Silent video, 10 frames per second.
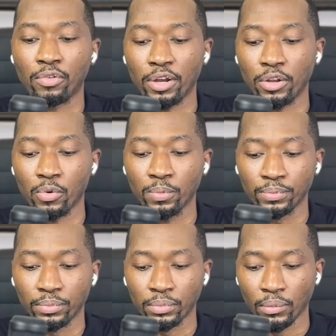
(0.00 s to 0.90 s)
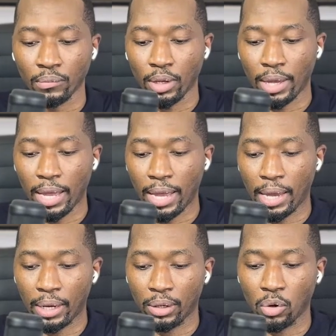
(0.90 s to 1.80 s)
Radio
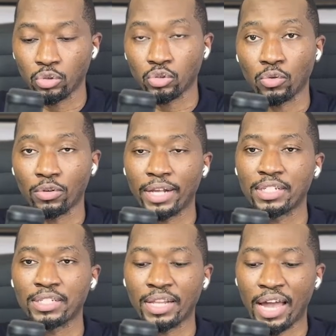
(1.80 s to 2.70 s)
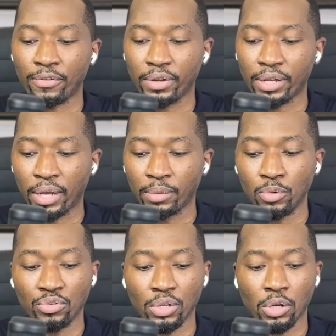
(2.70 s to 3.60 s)
and also writes as an African
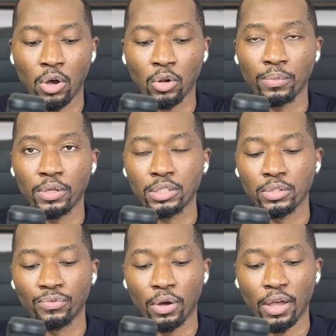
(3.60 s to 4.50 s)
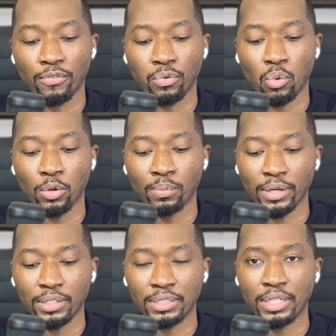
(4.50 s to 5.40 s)
music columnist for F World
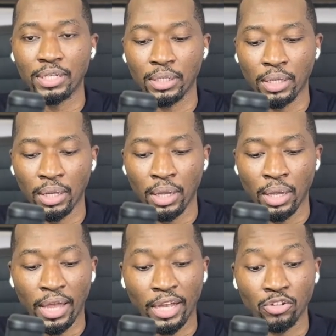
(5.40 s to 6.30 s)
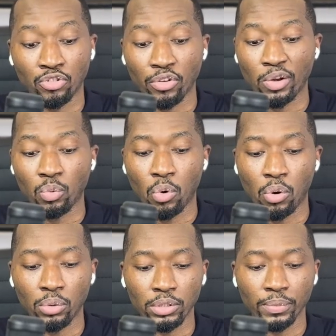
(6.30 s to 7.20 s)
Magazine and Trade
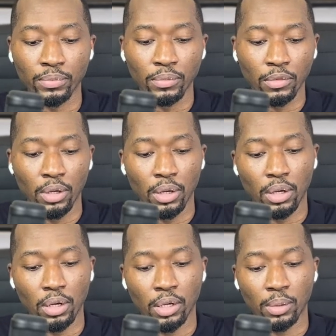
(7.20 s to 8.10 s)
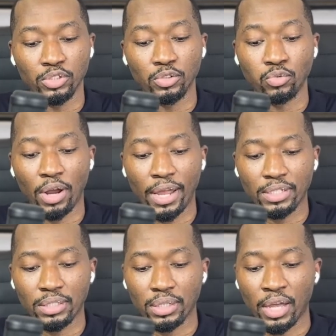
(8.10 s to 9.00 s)
World. She
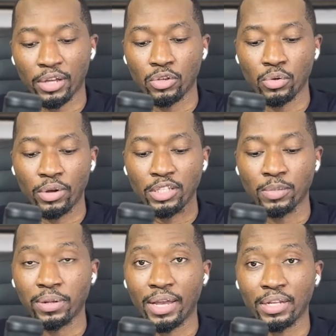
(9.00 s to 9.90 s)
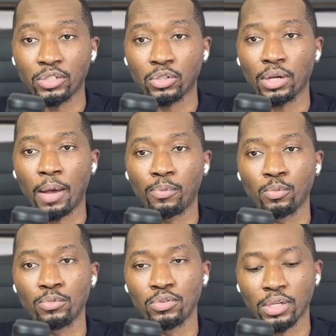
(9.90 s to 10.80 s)
writes and curates playlists on
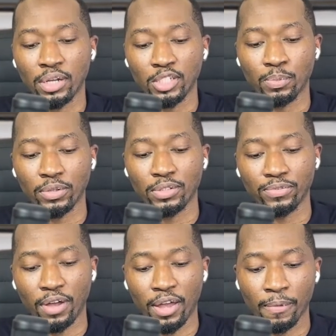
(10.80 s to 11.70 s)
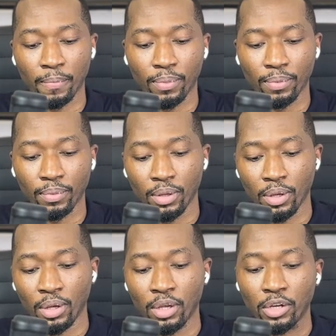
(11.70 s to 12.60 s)
Apple Music and Spotify.
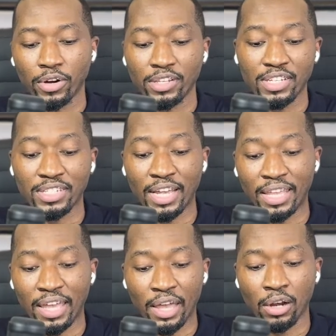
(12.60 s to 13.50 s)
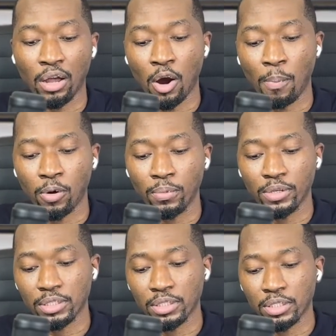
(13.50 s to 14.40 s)
Gracey's an A&R
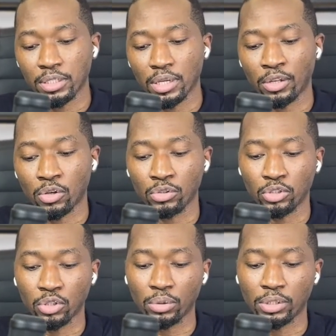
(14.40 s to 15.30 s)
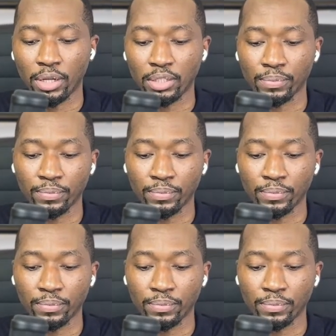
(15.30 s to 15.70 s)
publicist and consultant